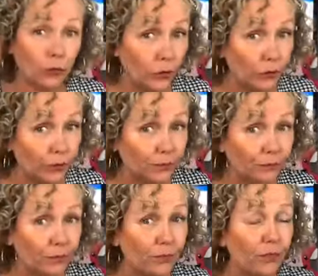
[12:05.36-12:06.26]
you
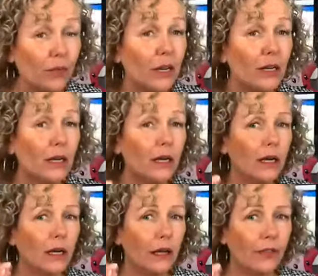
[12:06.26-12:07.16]

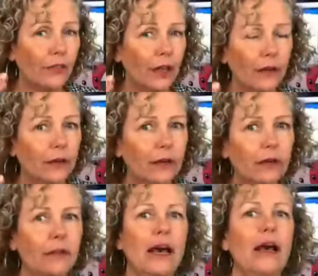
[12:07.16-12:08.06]
think
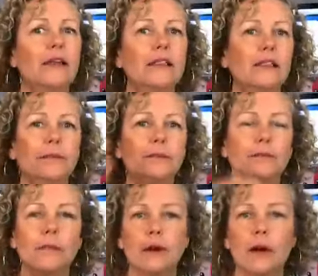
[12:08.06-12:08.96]
that
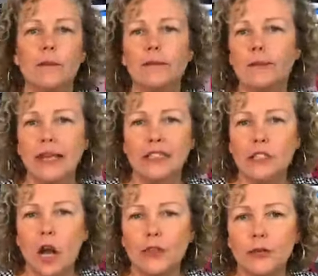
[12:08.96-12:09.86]

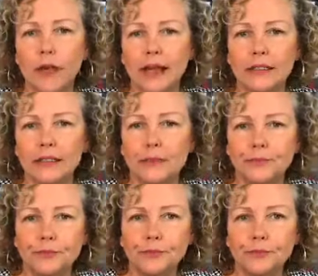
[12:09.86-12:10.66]
it's not the right